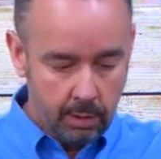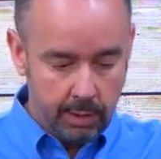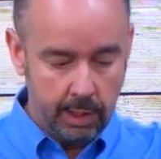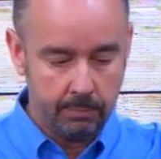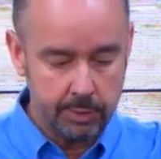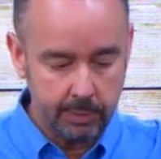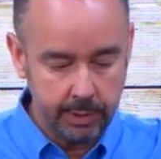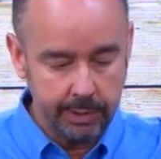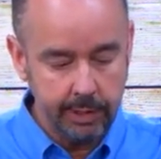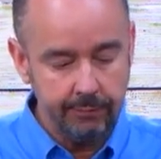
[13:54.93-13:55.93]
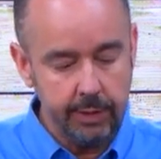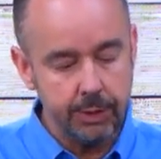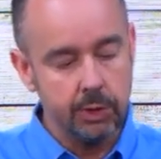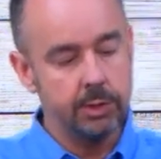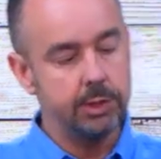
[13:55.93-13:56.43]
Now, some of the key
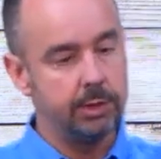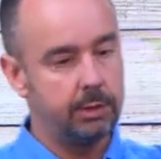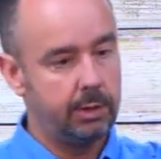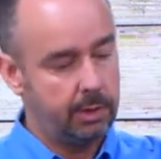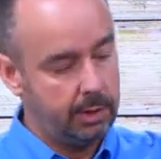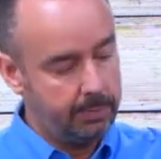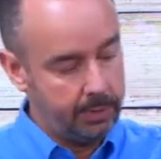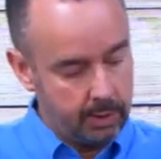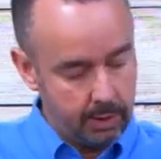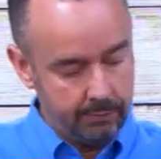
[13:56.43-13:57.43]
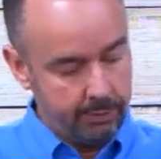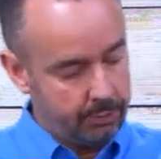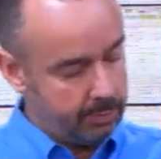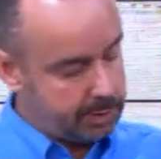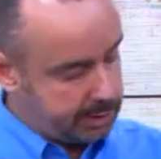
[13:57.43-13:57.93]
features of the
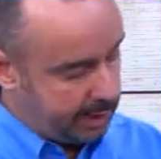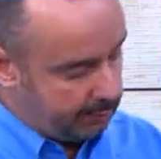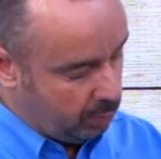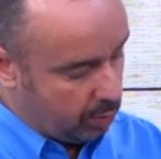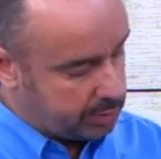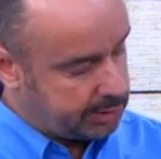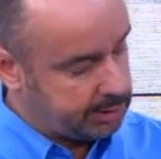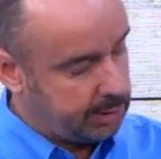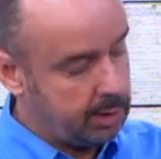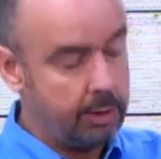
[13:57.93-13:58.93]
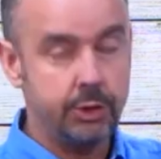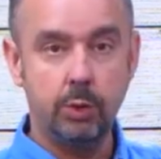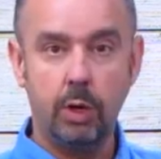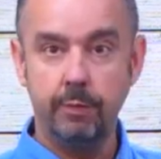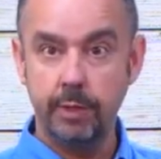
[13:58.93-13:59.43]
thermostat, of course, is the large
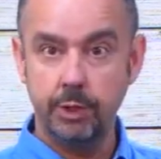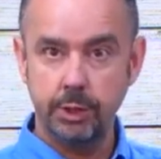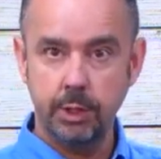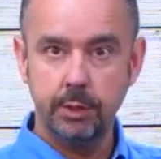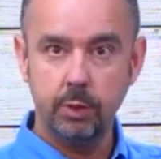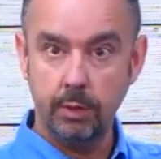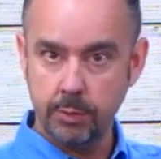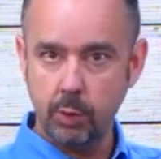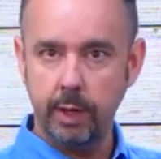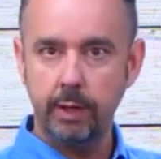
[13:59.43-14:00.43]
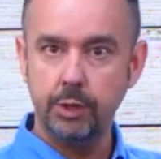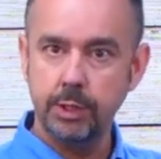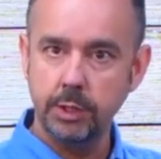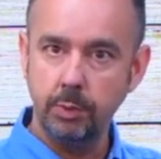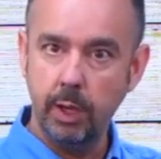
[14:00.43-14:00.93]
12 inch, 12 square inch
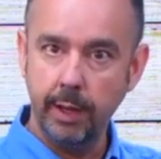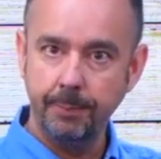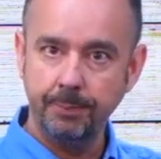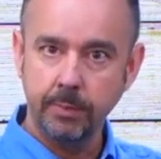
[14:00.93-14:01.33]
display.